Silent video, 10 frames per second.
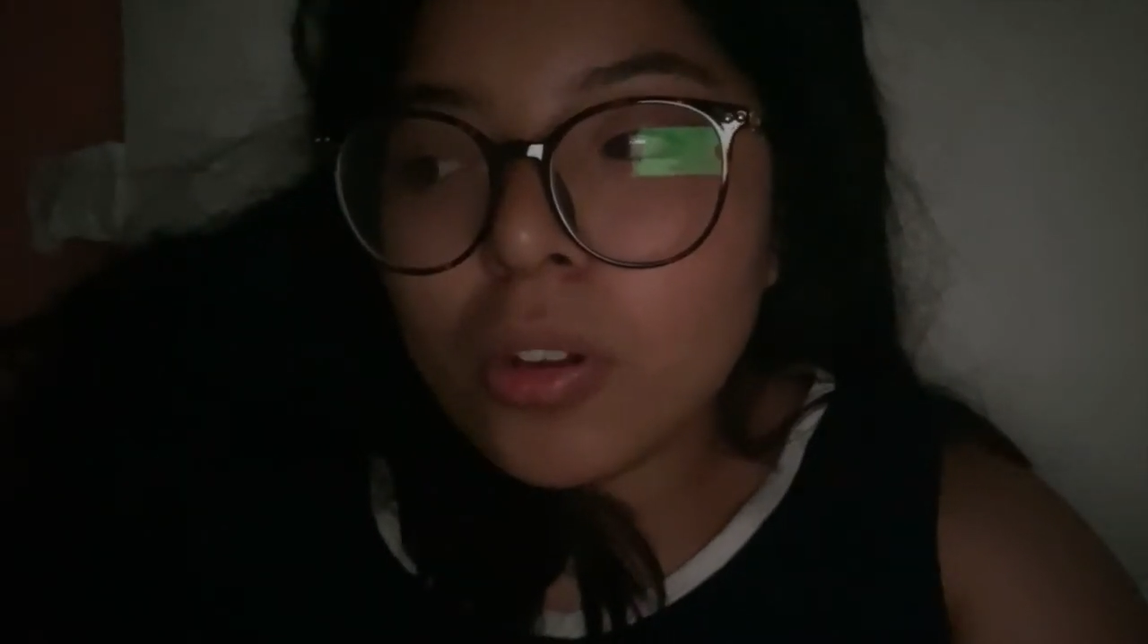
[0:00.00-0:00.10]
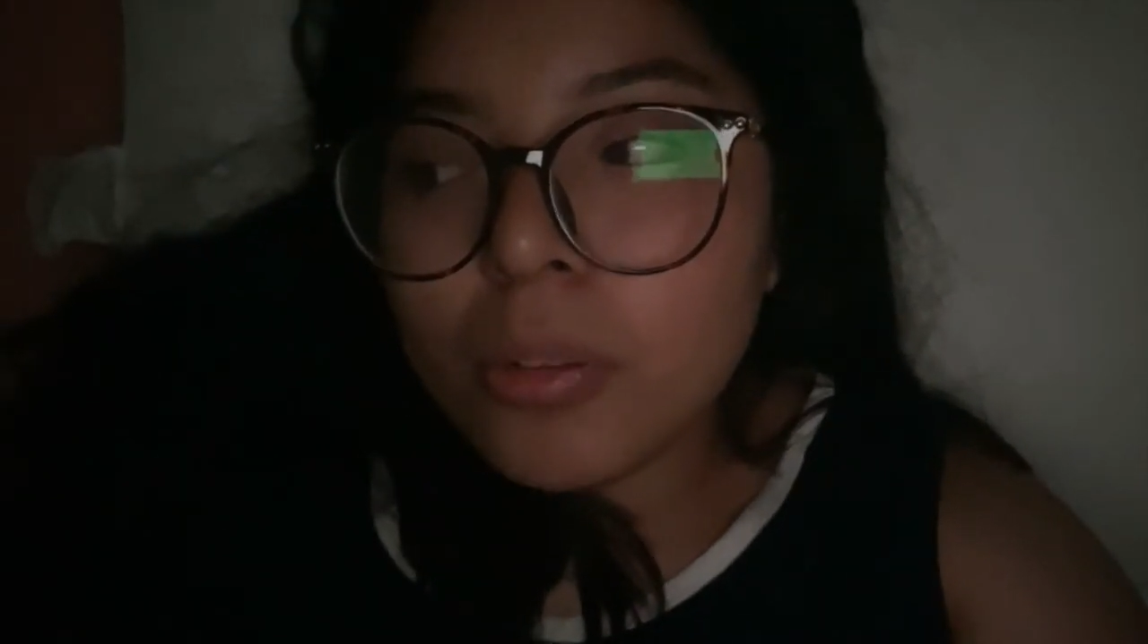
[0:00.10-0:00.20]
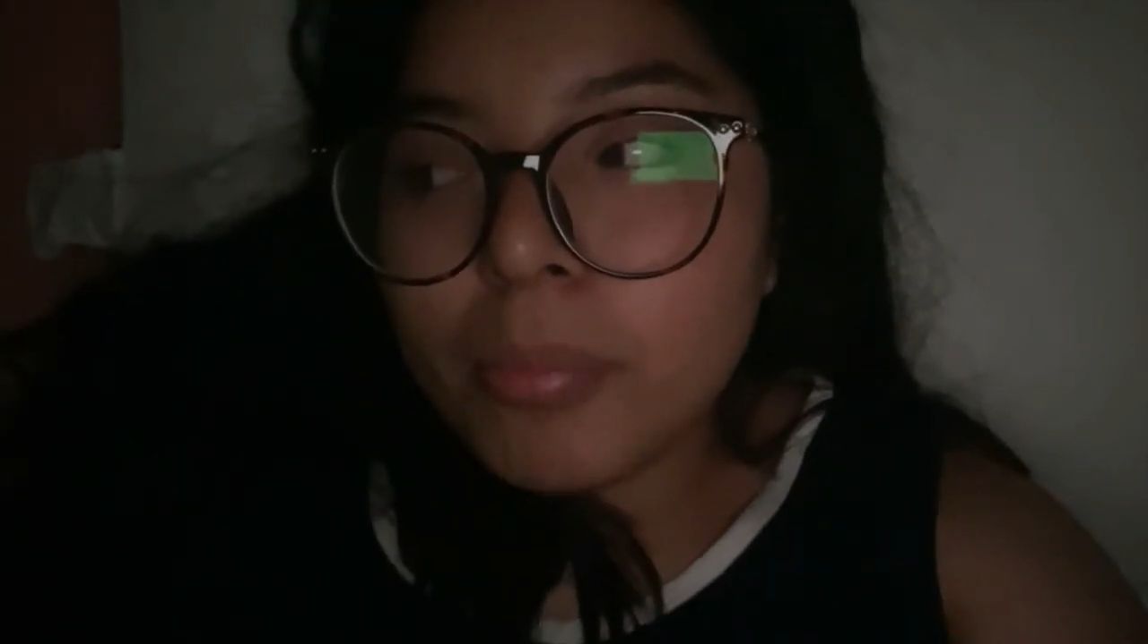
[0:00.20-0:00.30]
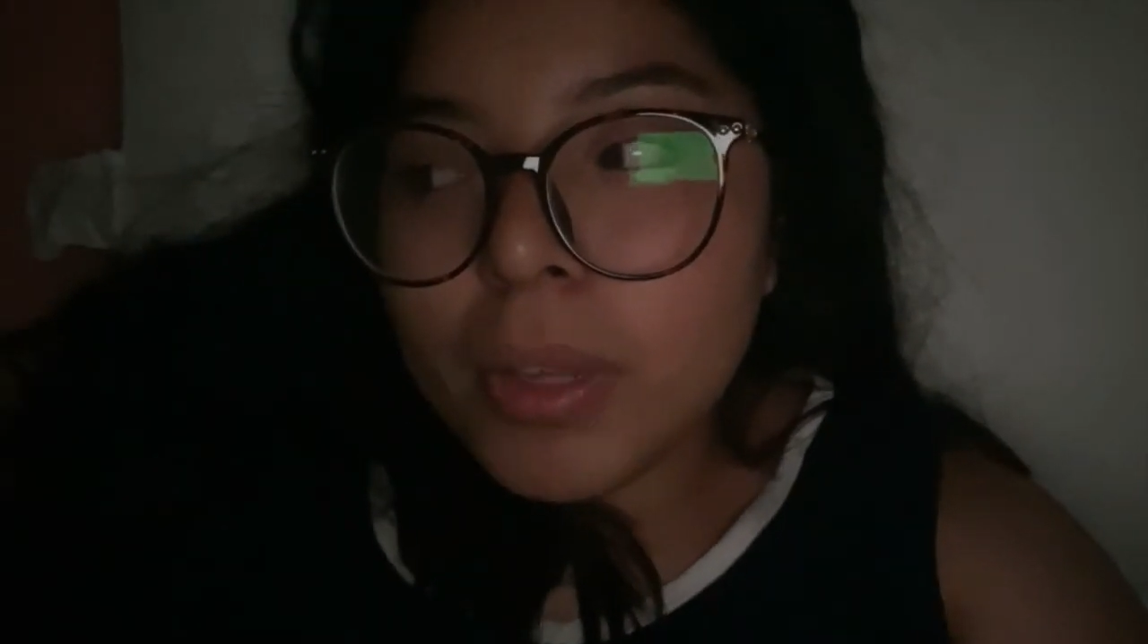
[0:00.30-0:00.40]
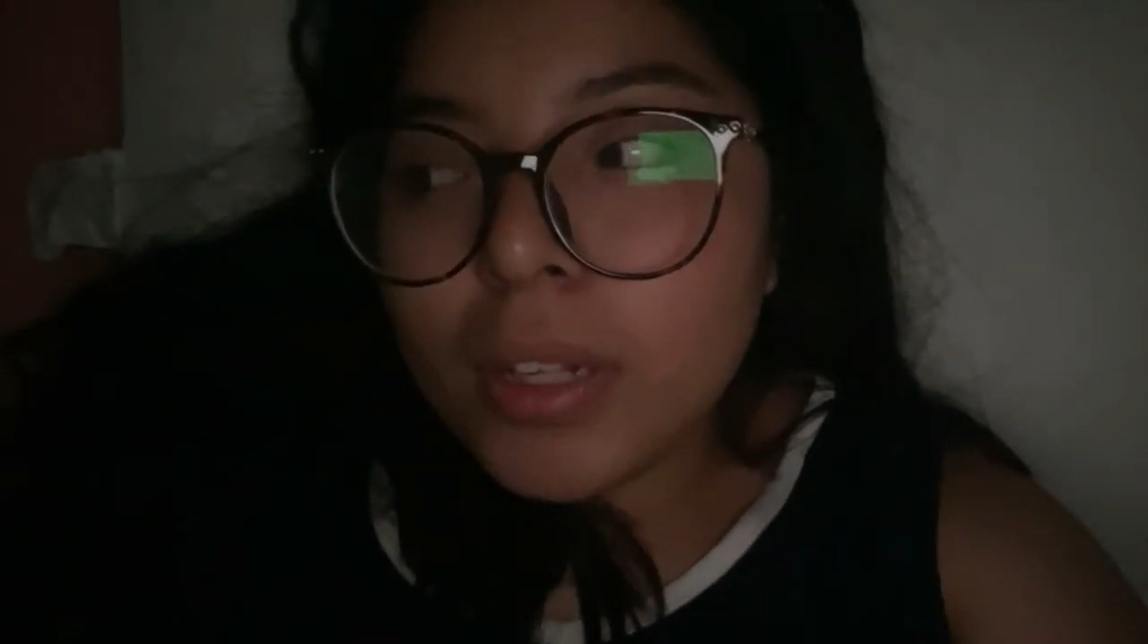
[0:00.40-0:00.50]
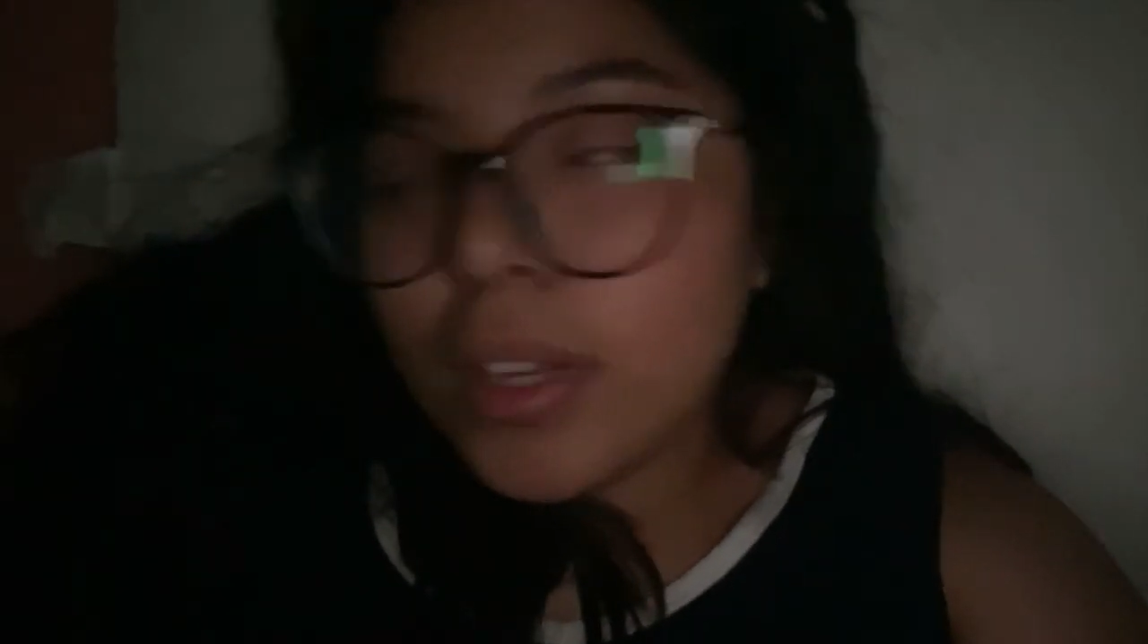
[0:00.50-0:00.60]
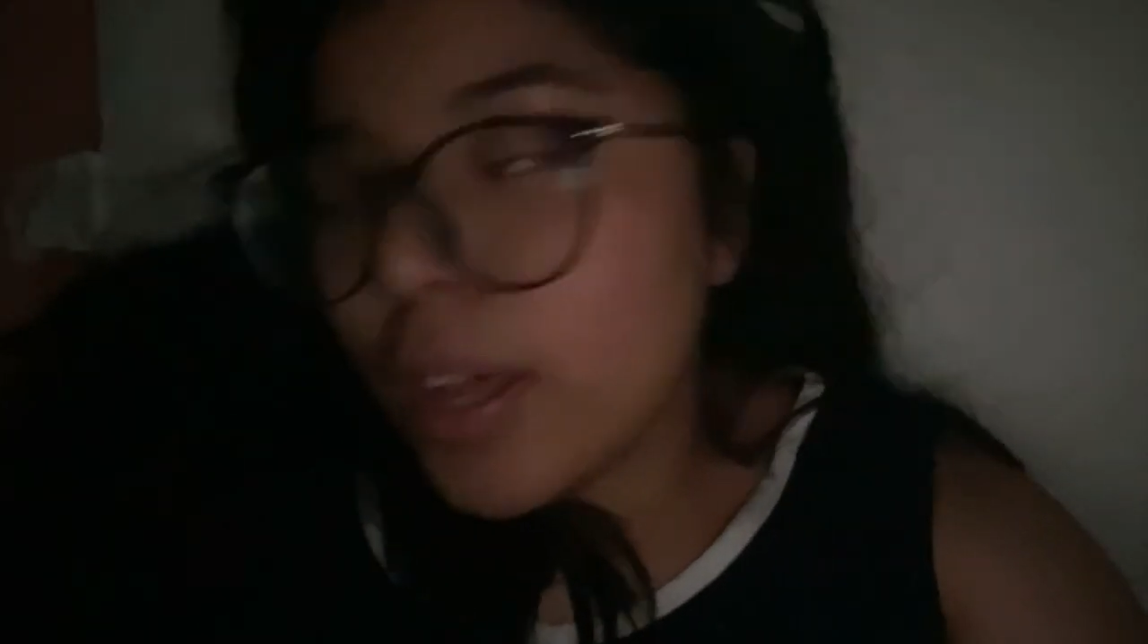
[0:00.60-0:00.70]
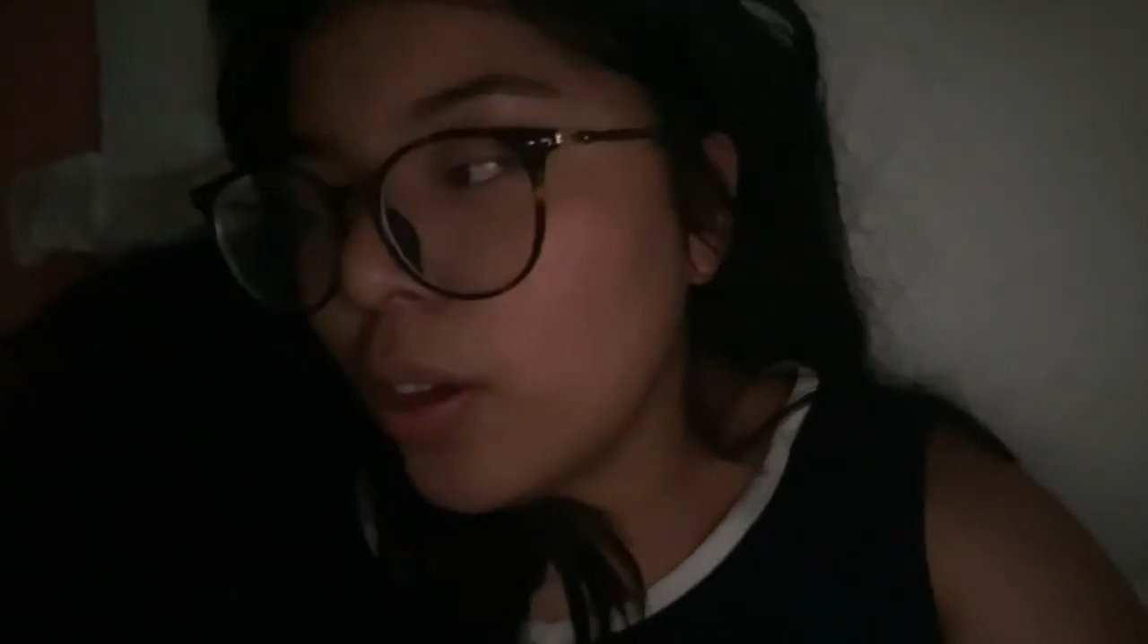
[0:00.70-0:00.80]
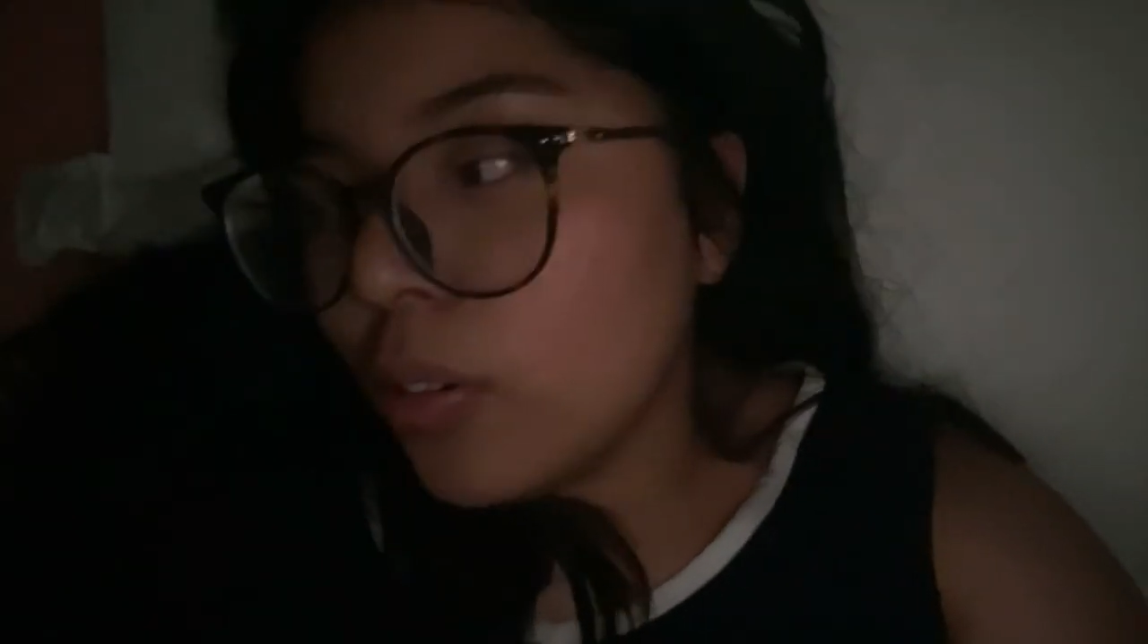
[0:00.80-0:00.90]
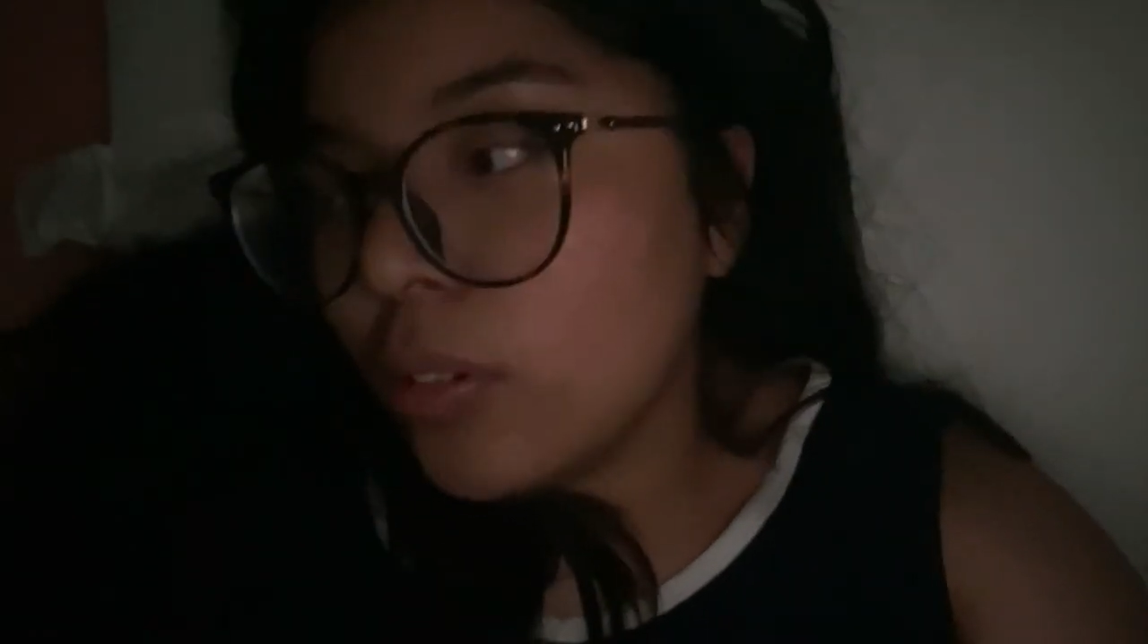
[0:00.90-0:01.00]
to bed
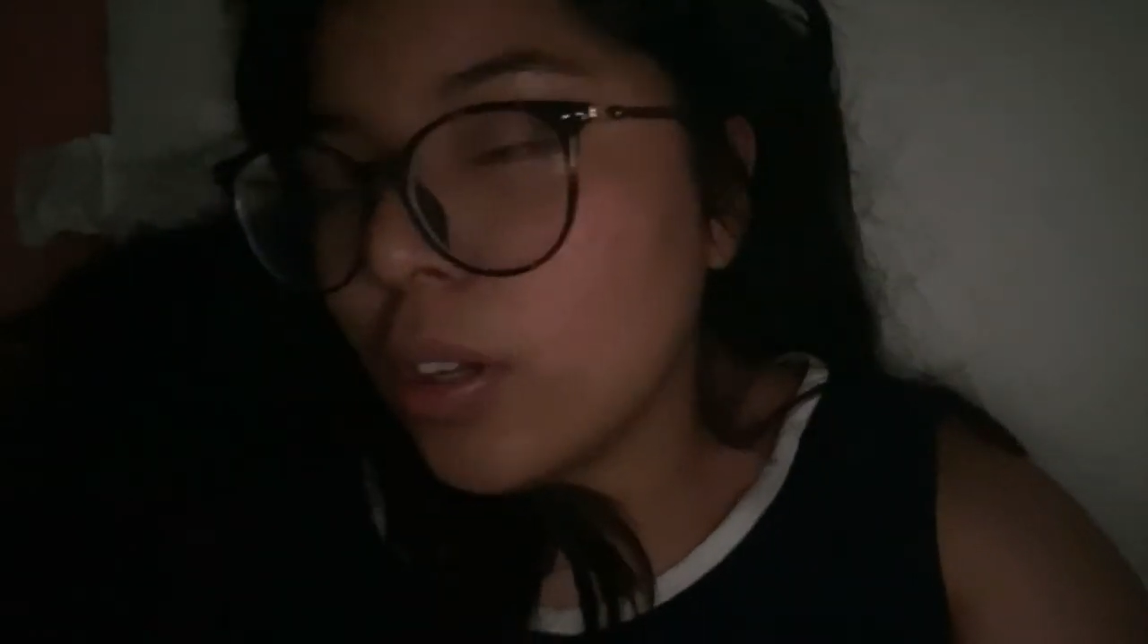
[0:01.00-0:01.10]
now.